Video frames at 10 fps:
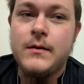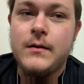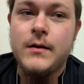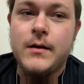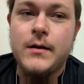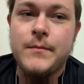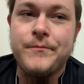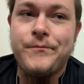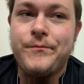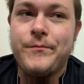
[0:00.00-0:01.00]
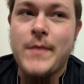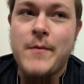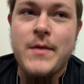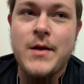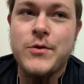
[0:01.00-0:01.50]
Um, I'm
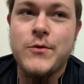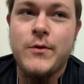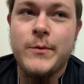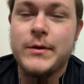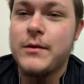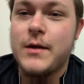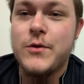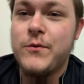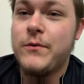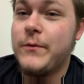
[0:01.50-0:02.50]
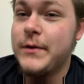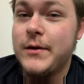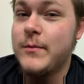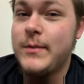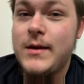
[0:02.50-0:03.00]
not sure what the schedule is really going
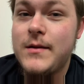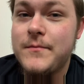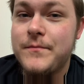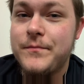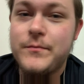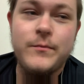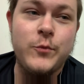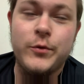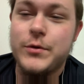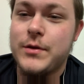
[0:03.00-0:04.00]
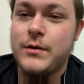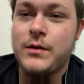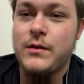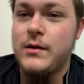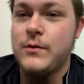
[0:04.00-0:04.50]
to be. We'll just
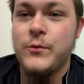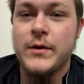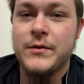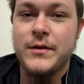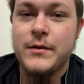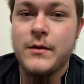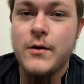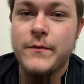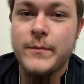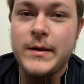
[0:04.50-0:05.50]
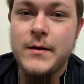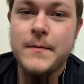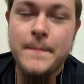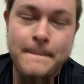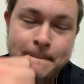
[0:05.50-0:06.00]
see where things go from here.
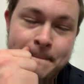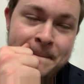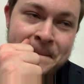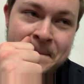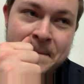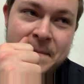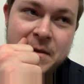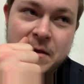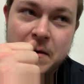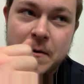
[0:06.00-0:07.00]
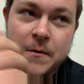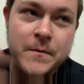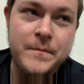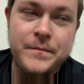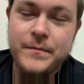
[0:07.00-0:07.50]
So
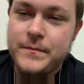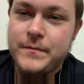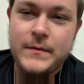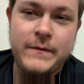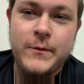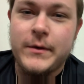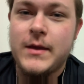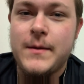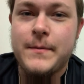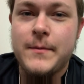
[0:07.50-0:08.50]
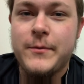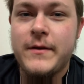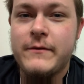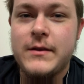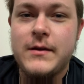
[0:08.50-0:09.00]
if you want to keep up with
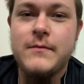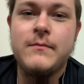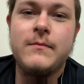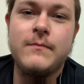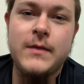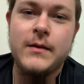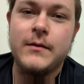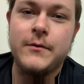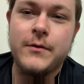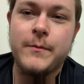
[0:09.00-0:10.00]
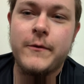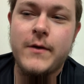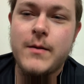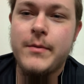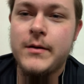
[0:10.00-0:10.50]
everything, hit the little
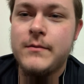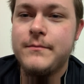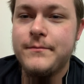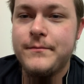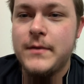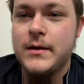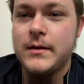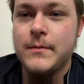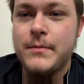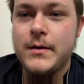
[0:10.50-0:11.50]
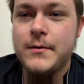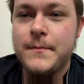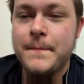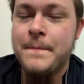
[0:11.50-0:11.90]
subscribe button and hit the bell.